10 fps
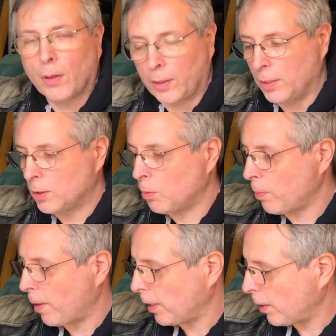Okay, so what
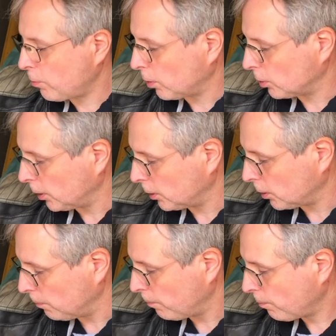about the electrical
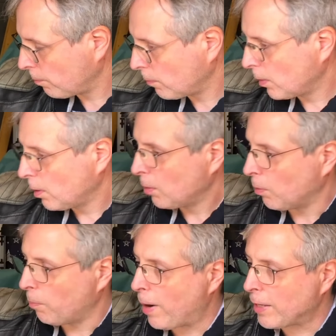system?
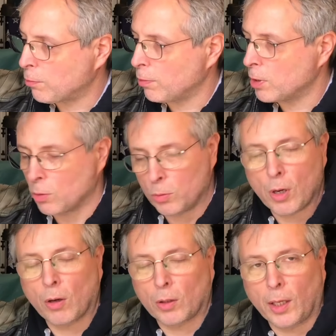Well, batteries do
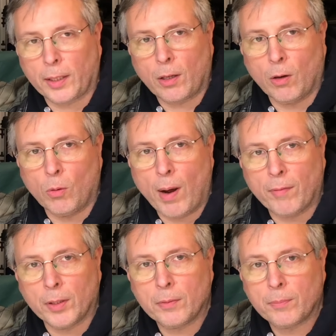not like cold
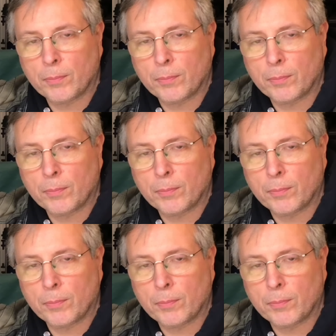weather,